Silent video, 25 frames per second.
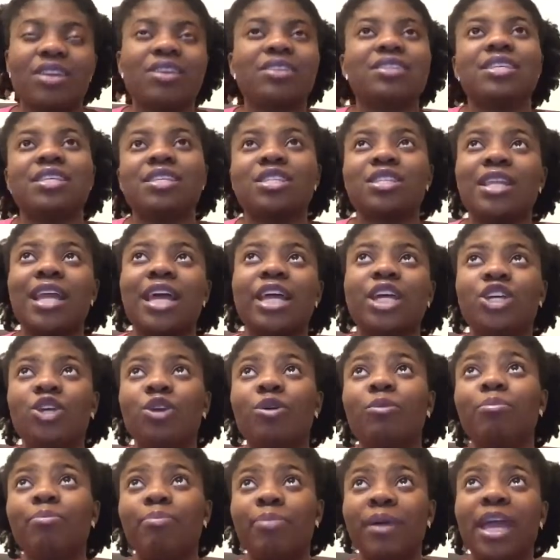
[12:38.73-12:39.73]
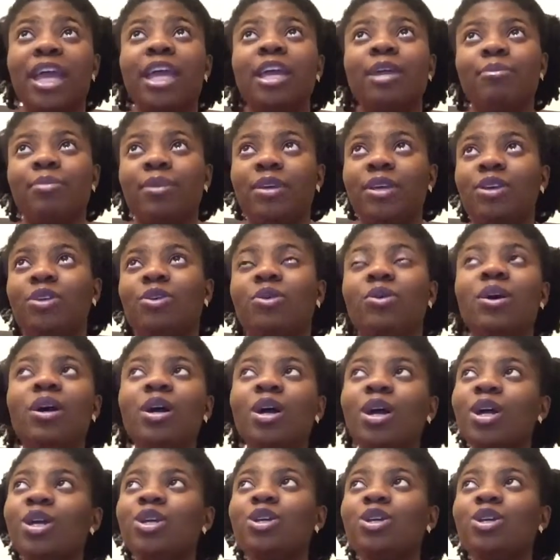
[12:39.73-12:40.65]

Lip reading: because it's like your baby, or